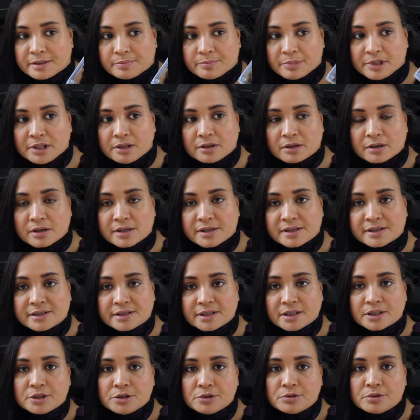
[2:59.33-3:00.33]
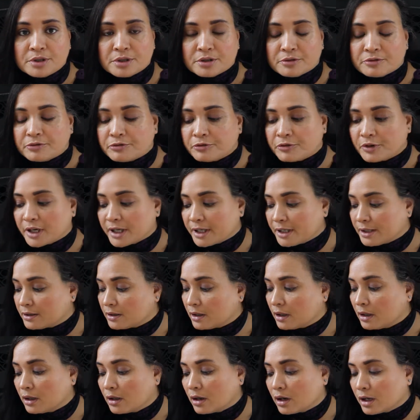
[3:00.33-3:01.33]
because then you can find
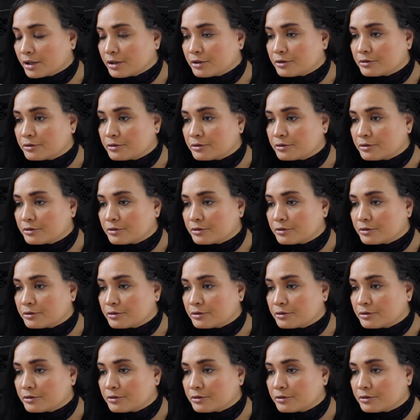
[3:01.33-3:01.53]
a lot